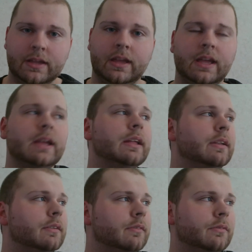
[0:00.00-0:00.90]

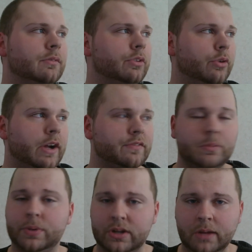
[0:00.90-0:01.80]
and you'll have to
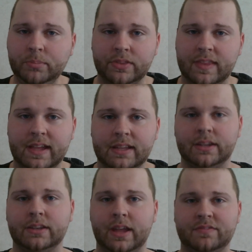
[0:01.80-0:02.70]
put up with that
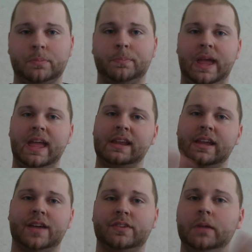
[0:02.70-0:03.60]
and have to pay to
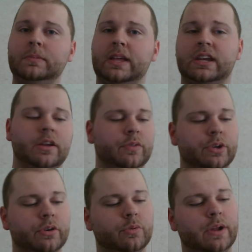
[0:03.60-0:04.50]
have it updated every
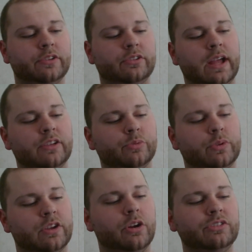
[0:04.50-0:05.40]
year. As with
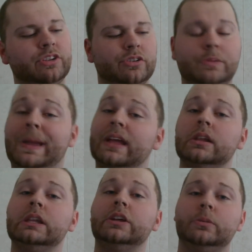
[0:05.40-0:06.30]
the Autel, you pay a
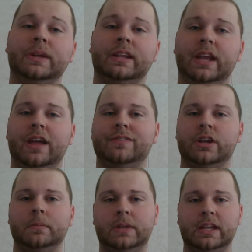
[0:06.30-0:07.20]
little bit and have it
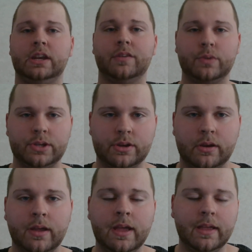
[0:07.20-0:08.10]
updated every year.
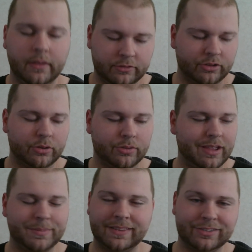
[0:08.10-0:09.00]
So, I
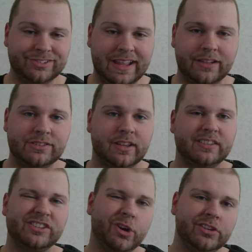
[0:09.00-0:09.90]
mean, there's downsides.
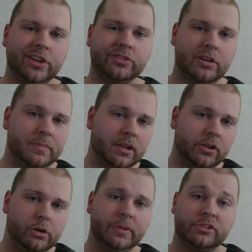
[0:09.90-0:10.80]
The Autel is going to be a
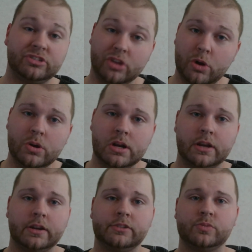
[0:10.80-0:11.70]
little bit slower in
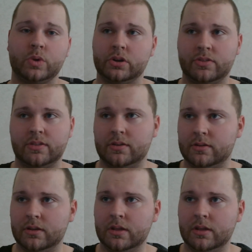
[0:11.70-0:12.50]
areas where the